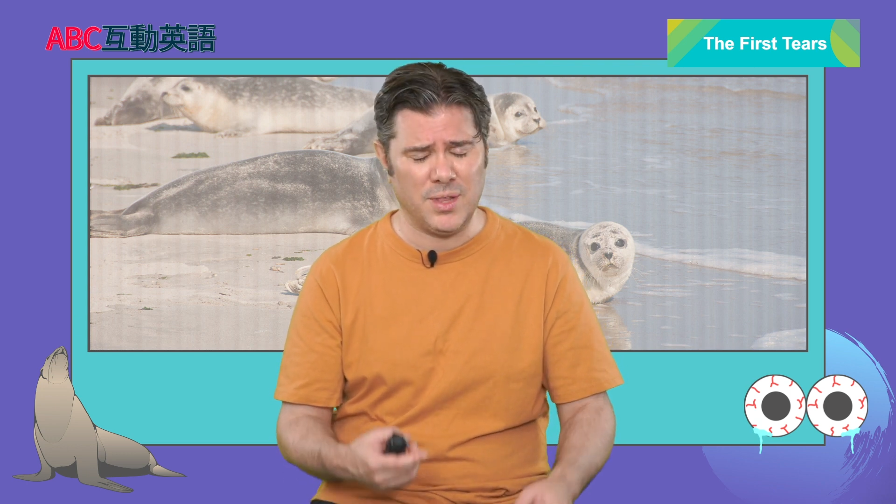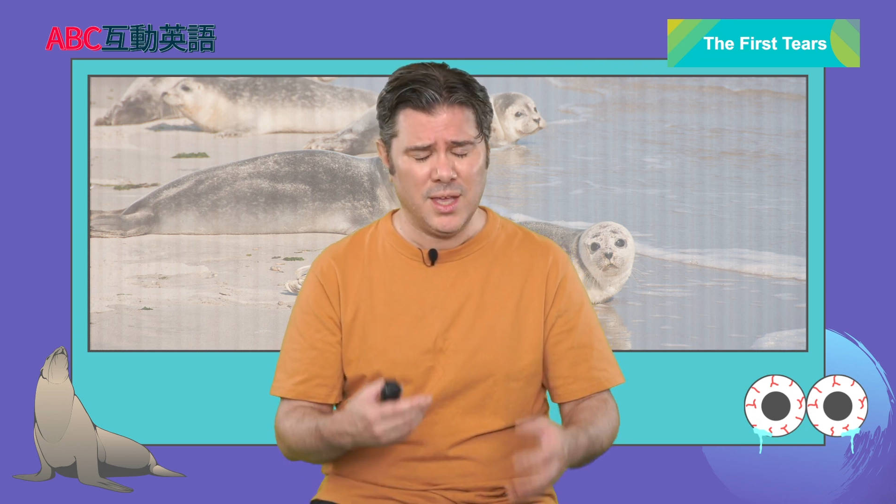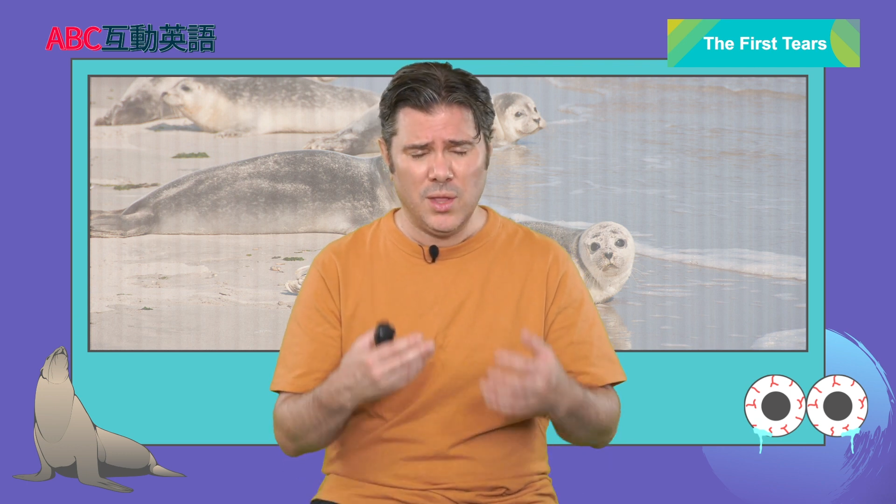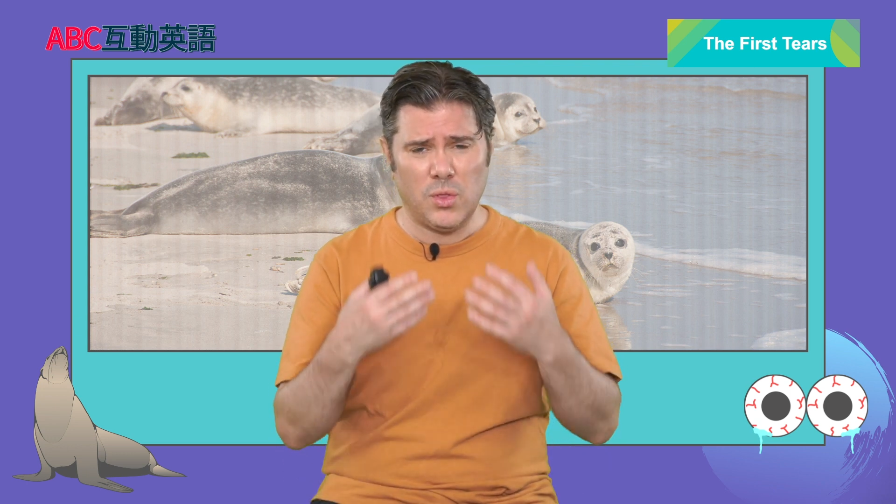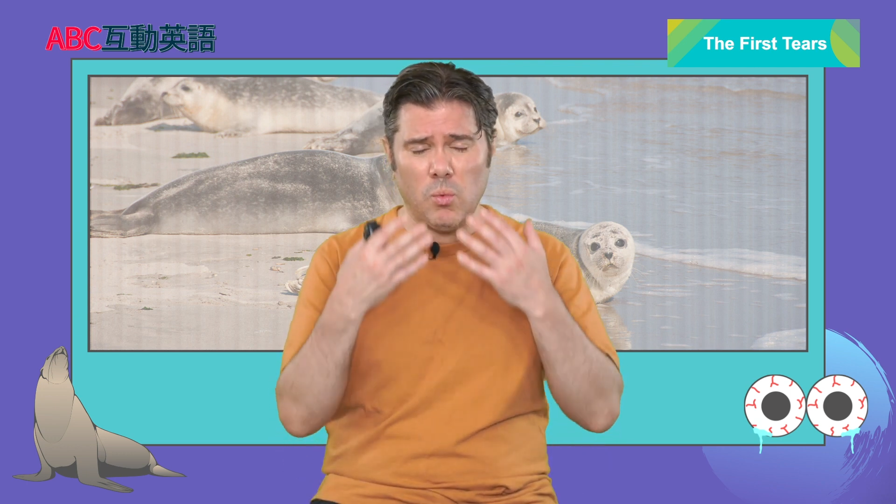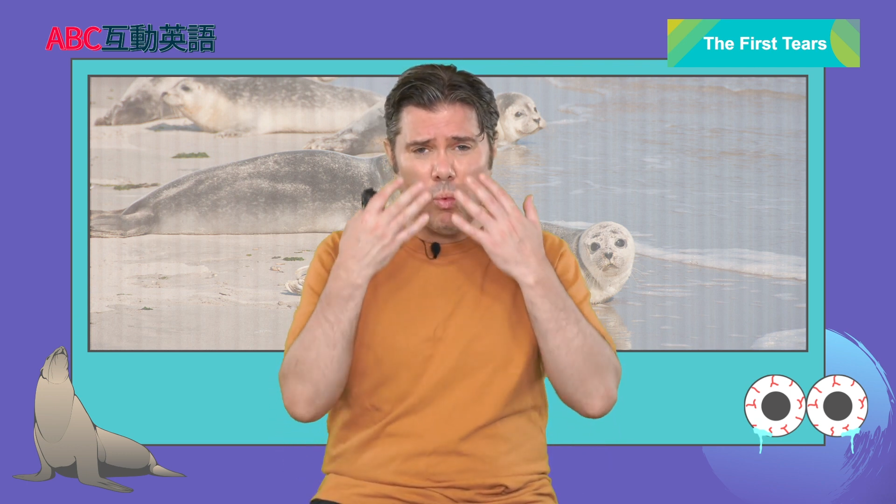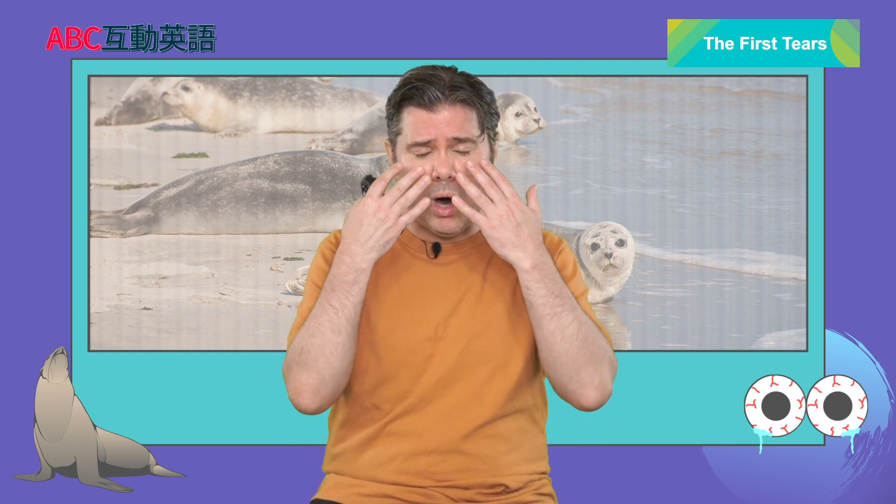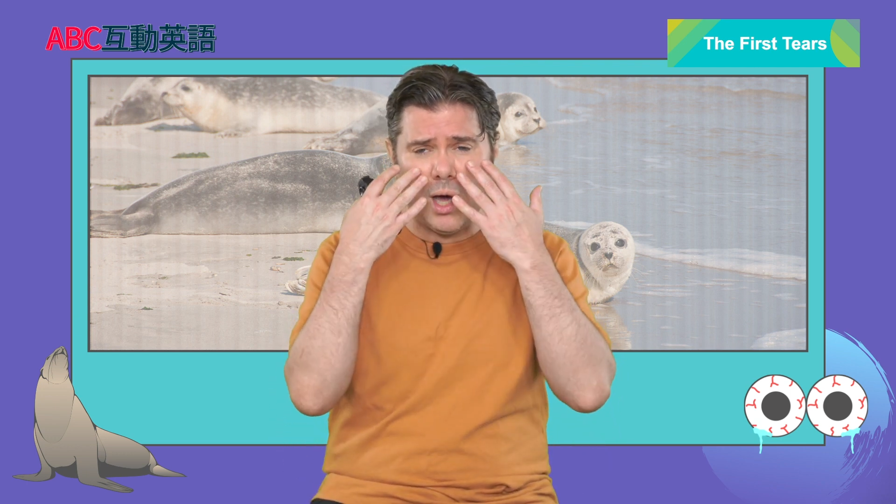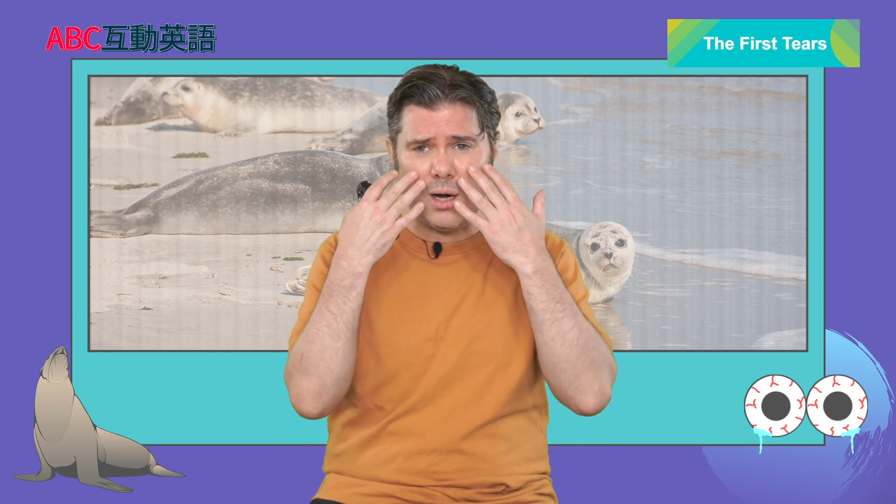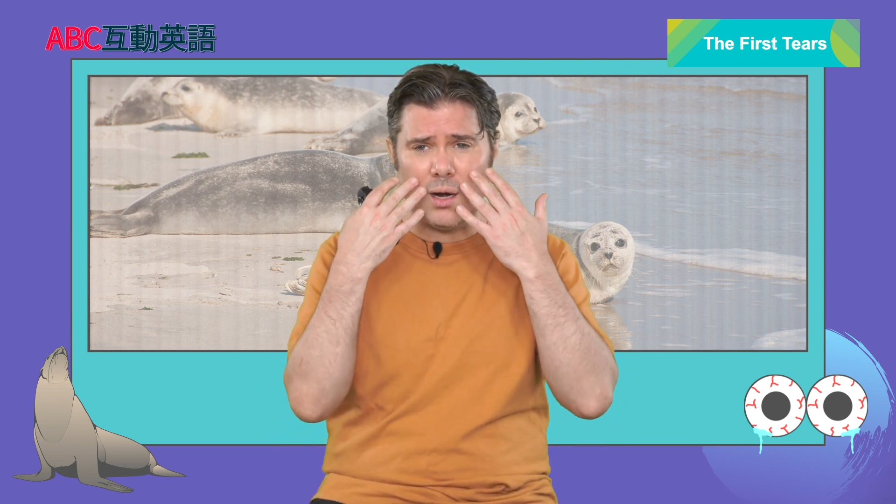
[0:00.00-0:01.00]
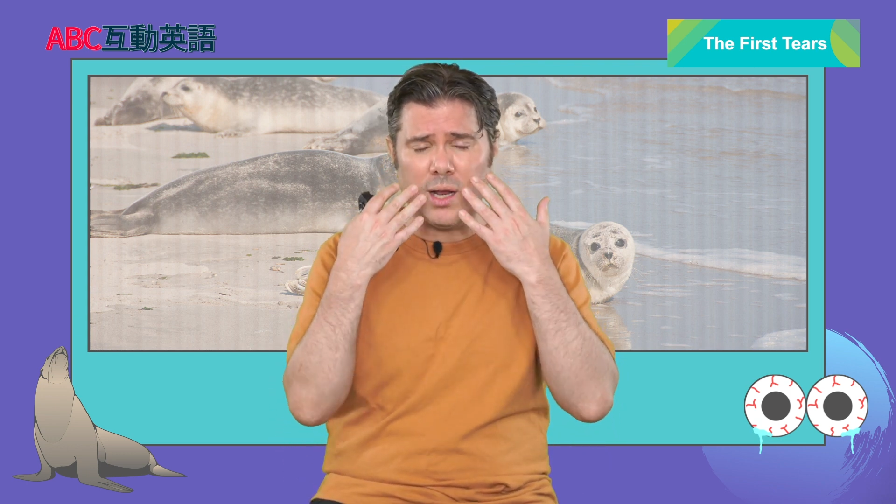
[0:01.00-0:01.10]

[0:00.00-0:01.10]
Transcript: The water